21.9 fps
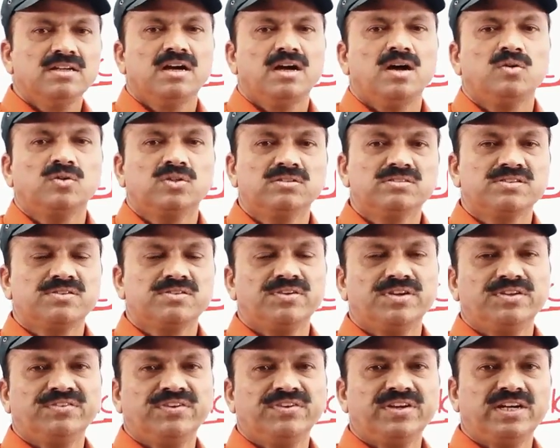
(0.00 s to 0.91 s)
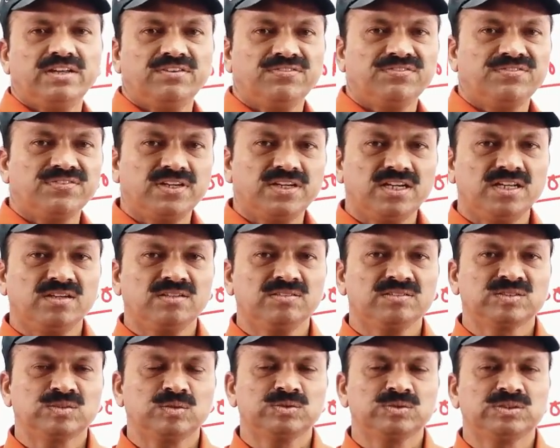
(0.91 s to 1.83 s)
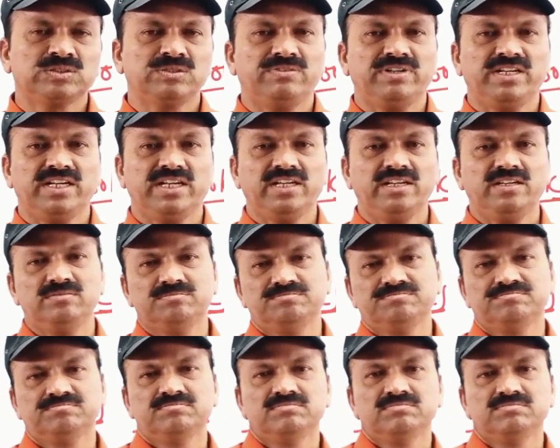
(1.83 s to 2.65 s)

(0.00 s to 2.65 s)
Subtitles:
Out of 75, definitely you can score 70,